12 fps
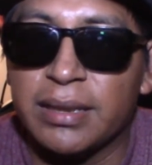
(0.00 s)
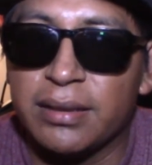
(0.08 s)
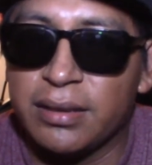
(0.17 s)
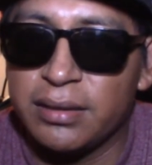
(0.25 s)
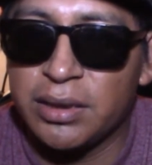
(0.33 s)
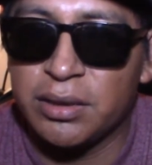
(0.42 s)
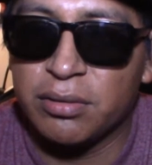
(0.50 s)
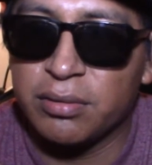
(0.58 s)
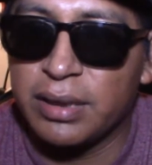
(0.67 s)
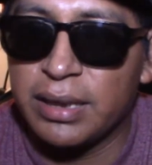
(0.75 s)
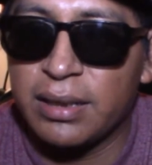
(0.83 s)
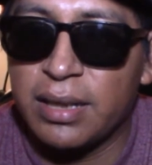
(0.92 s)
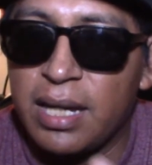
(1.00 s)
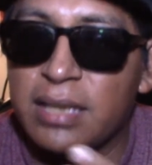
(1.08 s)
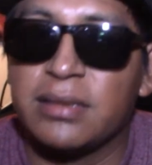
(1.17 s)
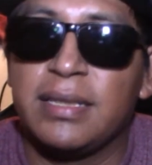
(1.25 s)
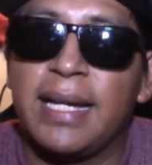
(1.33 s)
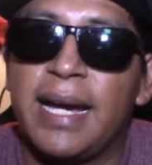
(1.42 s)
you don't get as
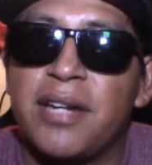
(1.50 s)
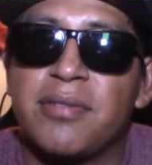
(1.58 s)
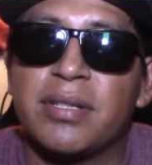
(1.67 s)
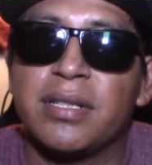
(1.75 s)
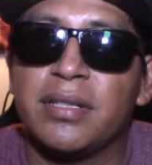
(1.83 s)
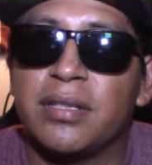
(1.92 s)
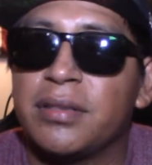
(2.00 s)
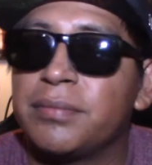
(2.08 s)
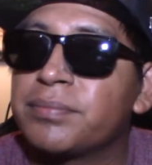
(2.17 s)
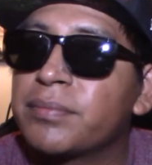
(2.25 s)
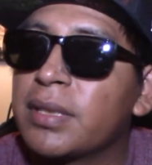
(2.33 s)
dehydrated, you know,